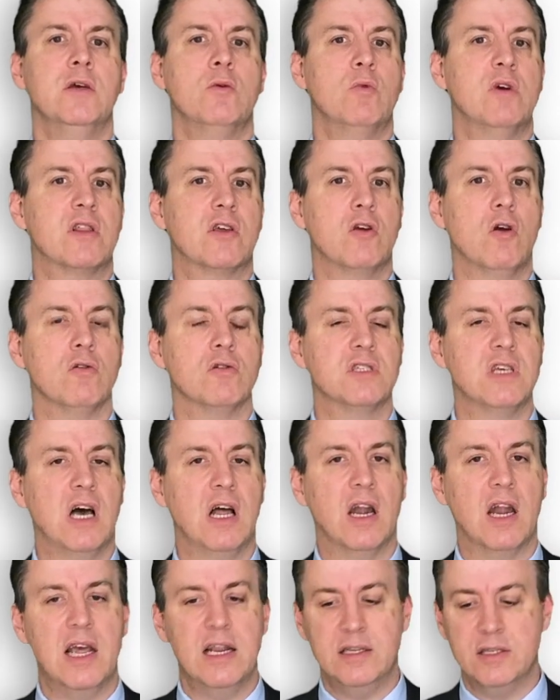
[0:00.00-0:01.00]
with
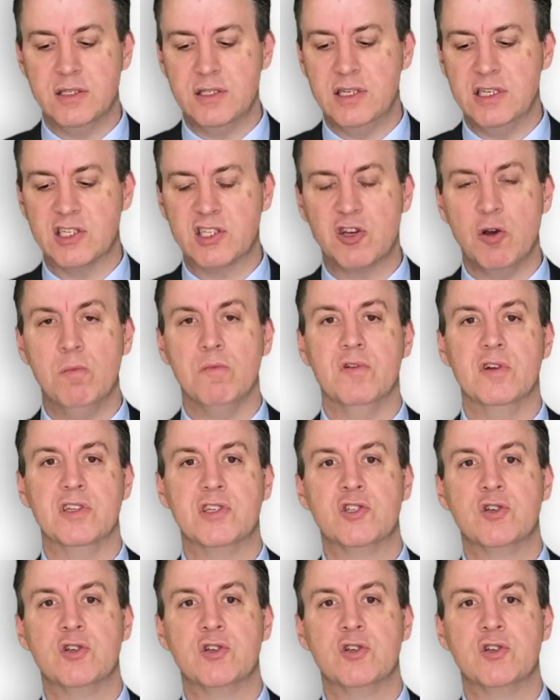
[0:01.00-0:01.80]
contact lens discomfort,